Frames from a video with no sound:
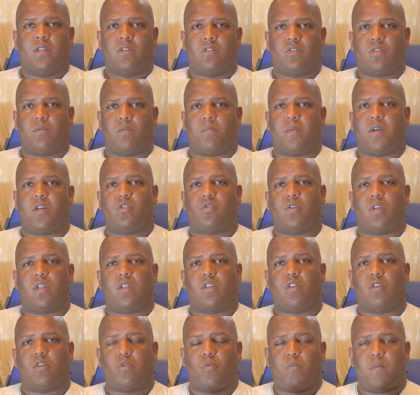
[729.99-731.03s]
So make sure
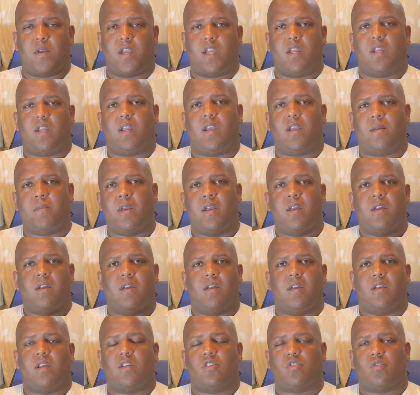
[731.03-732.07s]
that the domain name,
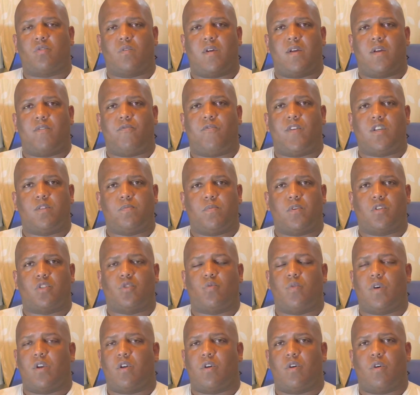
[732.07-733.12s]
Instagram, Facebook,
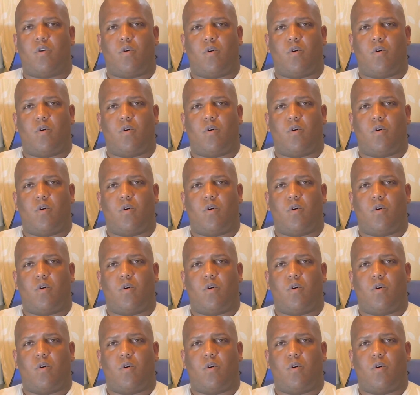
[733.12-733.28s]
Twitter,